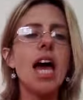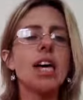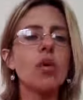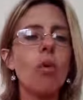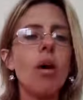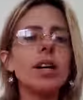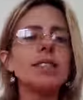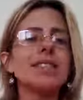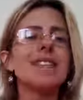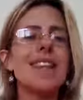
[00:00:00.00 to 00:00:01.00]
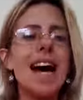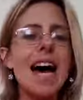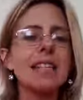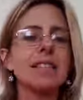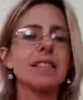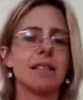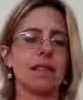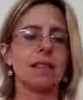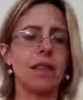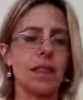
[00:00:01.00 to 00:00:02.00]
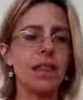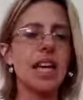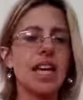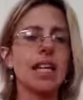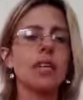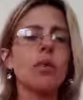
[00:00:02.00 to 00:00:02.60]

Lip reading: you want that thing